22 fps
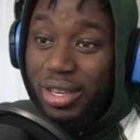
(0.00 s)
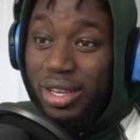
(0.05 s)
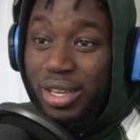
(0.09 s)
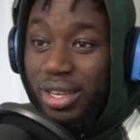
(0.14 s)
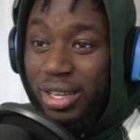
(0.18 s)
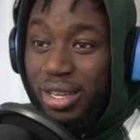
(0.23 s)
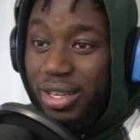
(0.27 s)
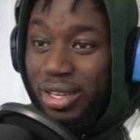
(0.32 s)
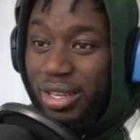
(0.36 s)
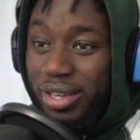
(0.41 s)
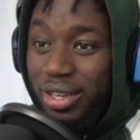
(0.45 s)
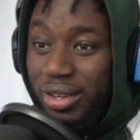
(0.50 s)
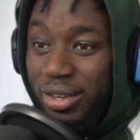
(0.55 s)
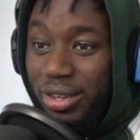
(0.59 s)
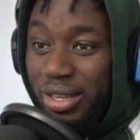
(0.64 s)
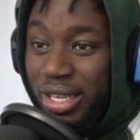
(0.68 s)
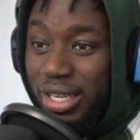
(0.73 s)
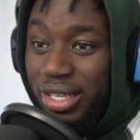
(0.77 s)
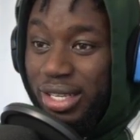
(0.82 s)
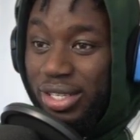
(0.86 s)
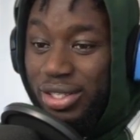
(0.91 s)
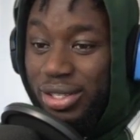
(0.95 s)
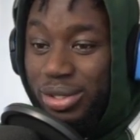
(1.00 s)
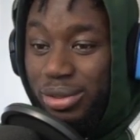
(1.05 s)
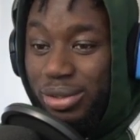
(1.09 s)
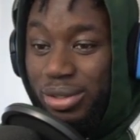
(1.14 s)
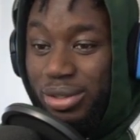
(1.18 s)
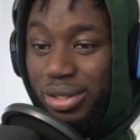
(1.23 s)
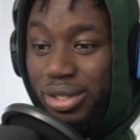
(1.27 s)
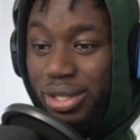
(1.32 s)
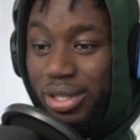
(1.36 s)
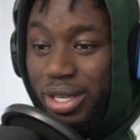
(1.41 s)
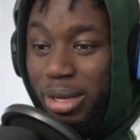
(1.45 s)
You know, and she'll just
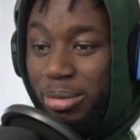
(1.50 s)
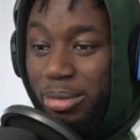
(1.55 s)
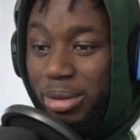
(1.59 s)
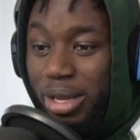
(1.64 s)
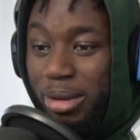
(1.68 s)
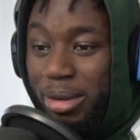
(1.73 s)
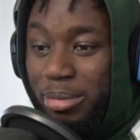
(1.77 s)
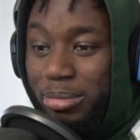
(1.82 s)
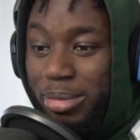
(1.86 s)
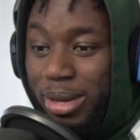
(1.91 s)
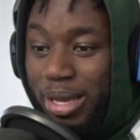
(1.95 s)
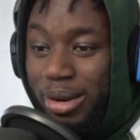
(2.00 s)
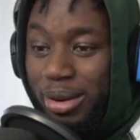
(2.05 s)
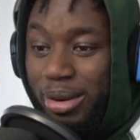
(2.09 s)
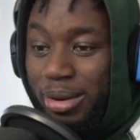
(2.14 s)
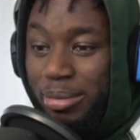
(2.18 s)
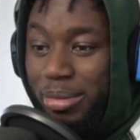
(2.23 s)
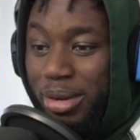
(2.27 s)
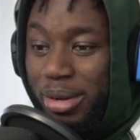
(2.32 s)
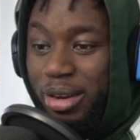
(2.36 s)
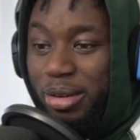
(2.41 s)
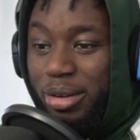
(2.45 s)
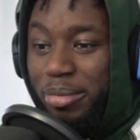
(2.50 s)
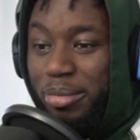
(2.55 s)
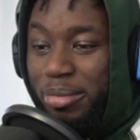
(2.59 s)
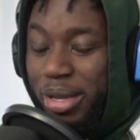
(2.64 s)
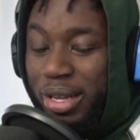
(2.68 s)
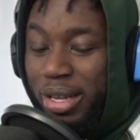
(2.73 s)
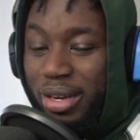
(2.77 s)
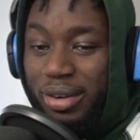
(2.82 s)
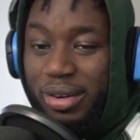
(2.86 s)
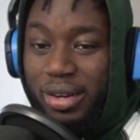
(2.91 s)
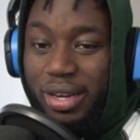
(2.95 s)
keep getting better and better and
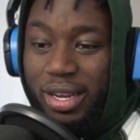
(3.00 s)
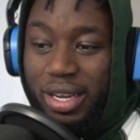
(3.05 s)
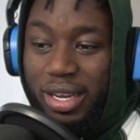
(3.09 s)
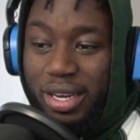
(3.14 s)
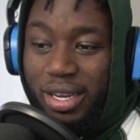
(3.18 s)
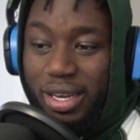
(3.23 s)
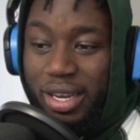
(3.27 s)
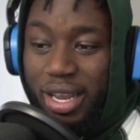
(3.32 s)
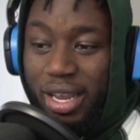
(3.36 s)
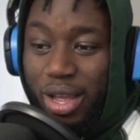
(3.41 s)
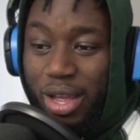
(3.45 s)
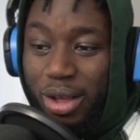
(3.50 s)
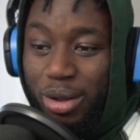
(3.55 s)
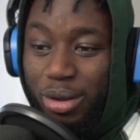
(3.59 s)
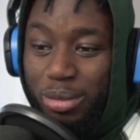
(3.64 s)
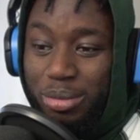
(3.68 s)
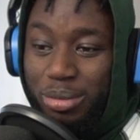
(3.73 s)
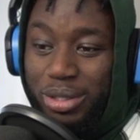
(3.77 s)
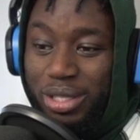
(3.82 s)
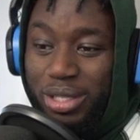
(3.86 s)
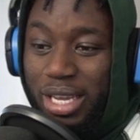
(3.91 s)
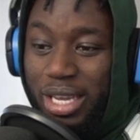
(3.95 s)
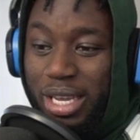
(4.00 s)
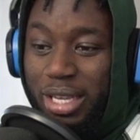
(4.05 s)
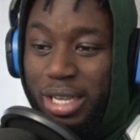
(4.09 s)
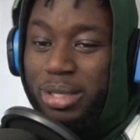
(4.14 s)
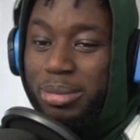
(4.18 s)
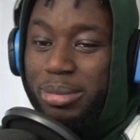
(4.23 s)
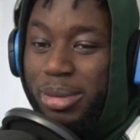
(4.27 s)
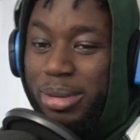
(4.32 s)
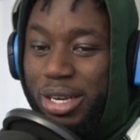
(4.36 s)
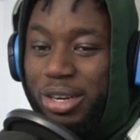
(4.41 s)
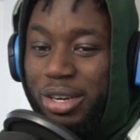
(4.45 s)
better. And I hope she gets
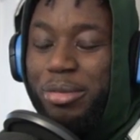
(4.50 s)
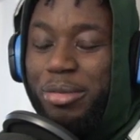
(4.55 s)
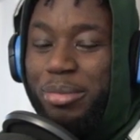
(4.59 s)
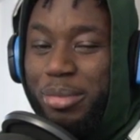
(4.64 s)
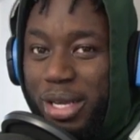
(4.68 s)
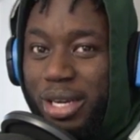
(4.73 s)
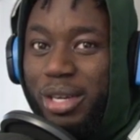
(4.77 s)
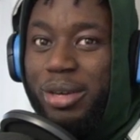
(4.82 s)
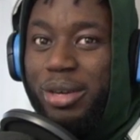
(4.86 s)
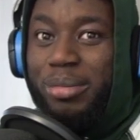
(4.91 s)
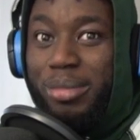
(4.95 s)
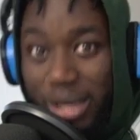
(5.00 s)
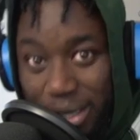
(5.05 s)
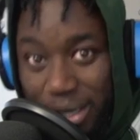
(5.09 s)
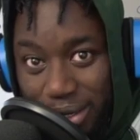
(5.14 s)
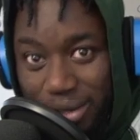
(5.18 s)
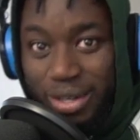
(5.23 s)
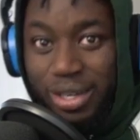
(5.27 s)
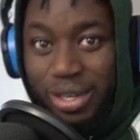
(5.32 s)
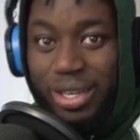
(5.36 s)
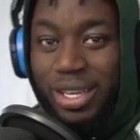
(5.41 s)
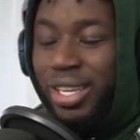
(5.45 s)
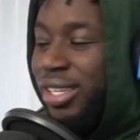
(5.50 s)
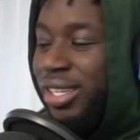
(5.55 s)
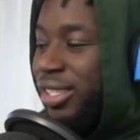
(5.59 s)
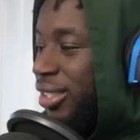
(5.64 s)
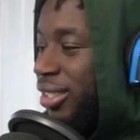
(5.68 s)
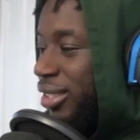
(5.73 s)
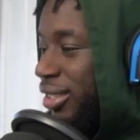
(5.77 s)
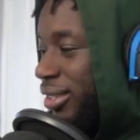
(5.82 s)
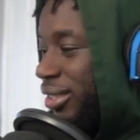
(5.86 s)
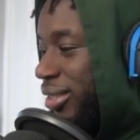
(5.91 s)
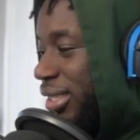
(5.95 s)
better and better and better, you know,
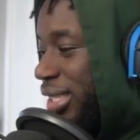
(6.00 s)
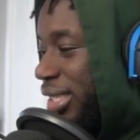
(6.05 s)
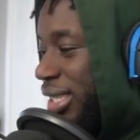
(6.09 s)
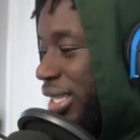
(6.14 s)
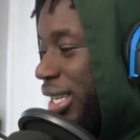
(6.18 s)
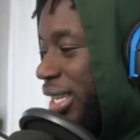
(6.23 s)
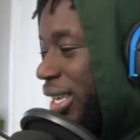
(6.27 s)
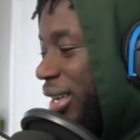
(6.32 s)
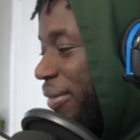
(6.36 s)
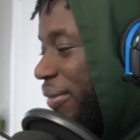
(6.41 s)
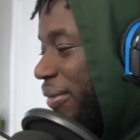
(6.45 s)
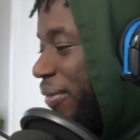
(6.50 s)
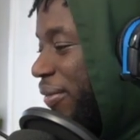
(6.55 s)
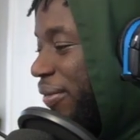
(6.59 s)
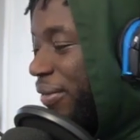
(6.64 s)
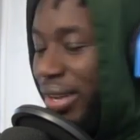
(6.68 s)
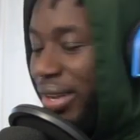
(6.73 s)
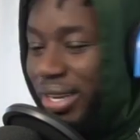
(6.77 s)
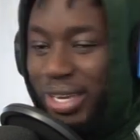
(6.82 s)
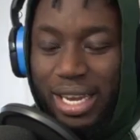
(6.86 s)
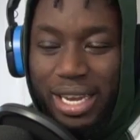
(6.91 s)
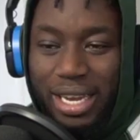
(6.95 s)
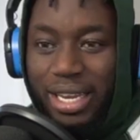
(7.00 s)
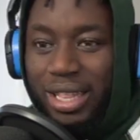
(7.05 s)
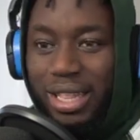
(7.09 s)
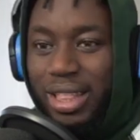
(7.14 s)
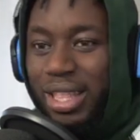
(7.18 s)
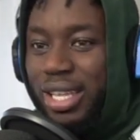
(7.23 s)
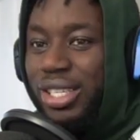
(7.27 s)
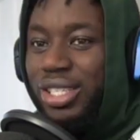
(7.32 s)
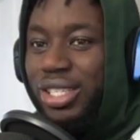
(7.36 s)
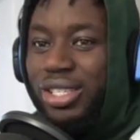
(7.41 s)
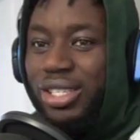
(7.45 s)
in life. In anything
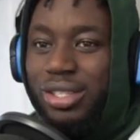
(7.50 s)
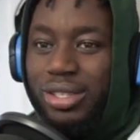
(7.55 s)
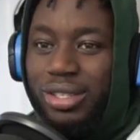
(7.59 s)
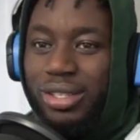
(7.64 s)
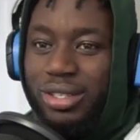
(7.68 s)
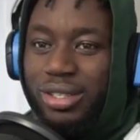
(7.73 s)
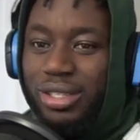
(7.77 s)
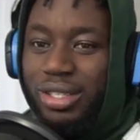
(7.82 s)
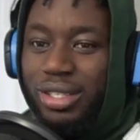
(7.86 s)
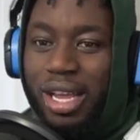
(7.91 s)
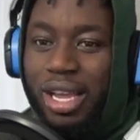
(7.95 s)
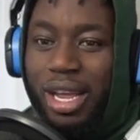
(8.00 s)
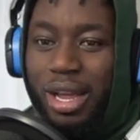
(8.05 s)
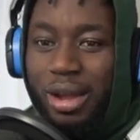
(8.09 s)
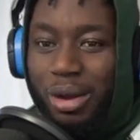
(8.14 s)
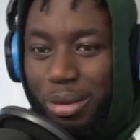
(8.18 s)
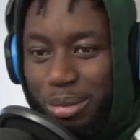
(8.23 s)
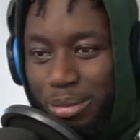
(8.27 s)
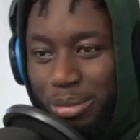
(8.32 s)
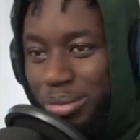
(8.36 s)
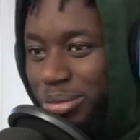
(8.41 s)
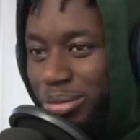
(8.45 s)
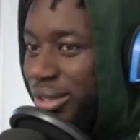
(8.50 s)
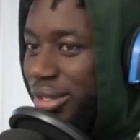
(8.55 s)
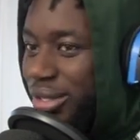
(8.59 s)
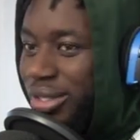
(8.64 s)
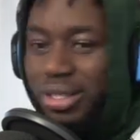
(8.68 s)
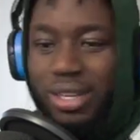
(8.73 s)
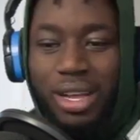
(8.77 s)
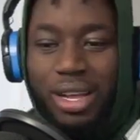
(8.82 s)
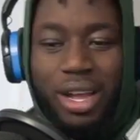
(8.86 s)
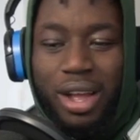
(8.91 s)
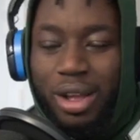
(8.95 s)
she does. I hope she
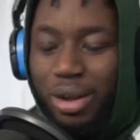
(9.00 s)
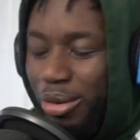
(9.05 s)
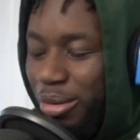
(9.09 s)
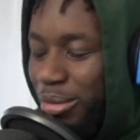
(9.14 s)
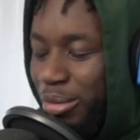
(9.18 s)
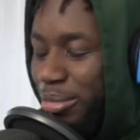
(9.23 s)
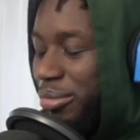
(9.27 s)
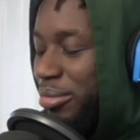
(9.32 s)
I hope.